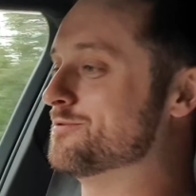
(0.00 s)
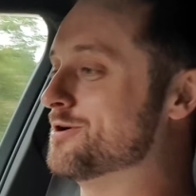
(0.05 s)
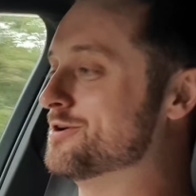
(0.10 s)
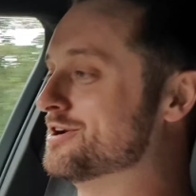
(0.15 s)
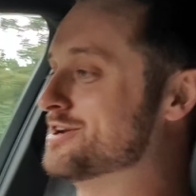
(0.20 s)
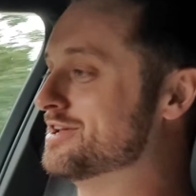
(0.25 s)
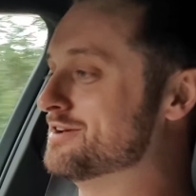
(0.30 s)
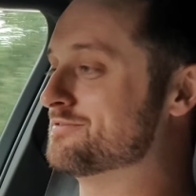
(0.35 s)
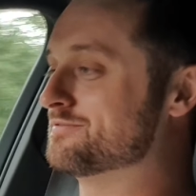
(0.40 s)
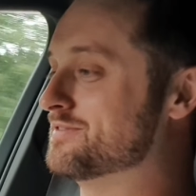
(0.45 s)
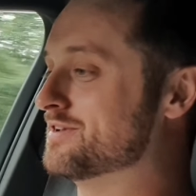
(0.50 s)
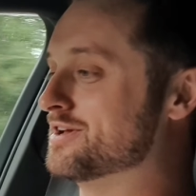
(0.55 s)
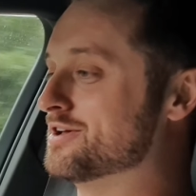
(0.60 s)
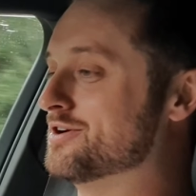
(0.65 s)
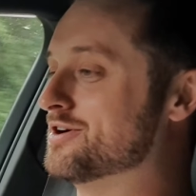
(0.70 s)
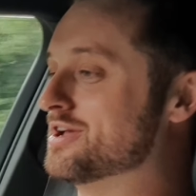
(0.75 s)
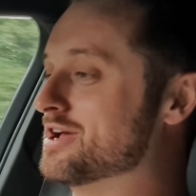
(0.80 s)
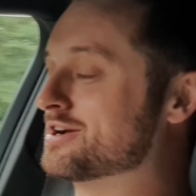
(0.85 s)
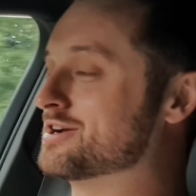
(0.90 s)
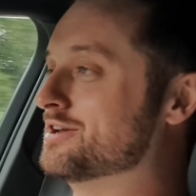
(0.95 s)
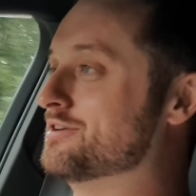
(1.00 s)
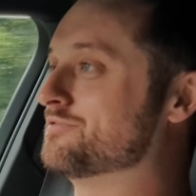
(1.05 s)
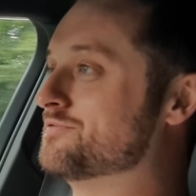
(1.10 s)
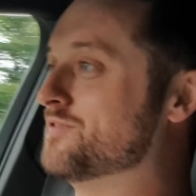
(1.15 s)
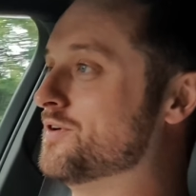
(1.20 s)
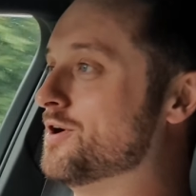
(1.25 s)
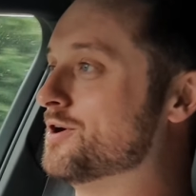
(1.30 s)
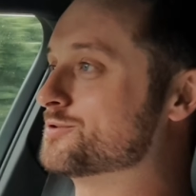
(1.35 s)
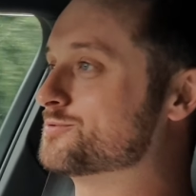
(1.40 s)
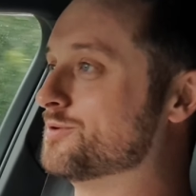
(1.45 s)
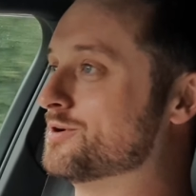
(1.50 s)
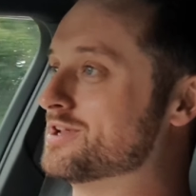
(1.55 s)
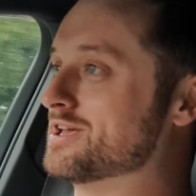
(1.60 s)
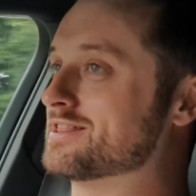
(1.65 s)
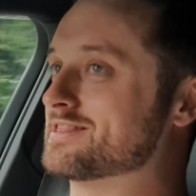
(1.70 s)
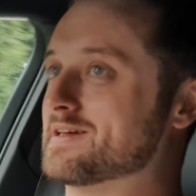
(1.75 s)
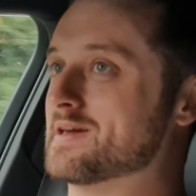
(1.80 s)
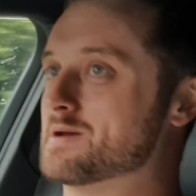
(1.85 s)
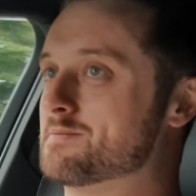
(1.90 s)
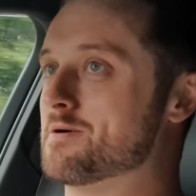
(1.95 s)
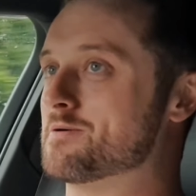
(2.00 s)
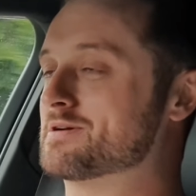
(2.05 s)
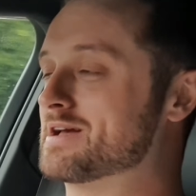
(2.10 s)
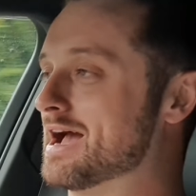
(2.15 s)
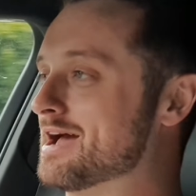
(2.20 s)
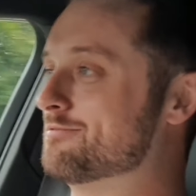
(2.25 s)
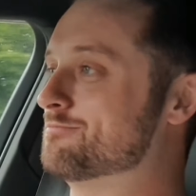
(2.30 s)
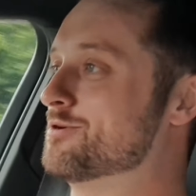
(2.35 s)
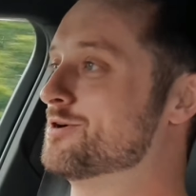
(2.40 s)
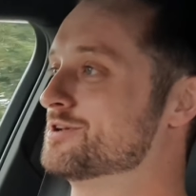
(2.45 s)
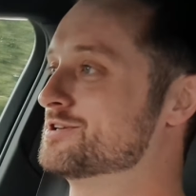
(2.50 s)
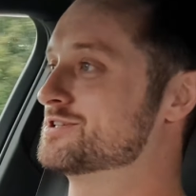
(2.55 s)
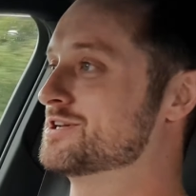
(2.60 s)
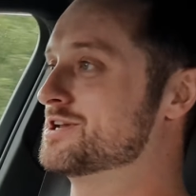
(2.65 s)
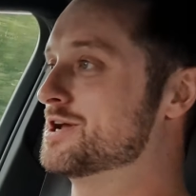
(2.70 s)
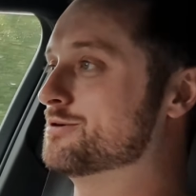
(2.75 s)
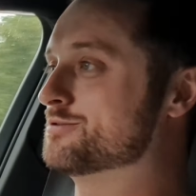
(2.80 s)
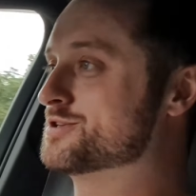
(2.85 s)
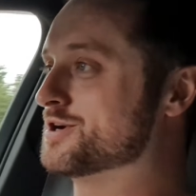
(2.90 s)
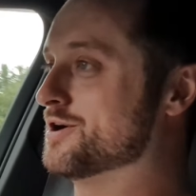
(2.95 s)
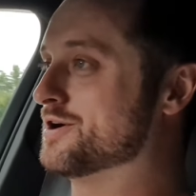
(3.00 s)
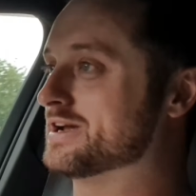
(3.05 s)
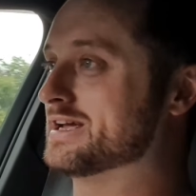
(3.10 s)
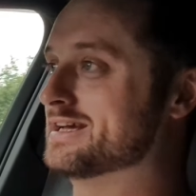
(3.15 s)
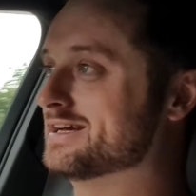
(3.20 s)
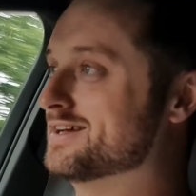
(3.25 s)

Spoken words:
one and you can afford one, you're thinking about getting one as a new toy,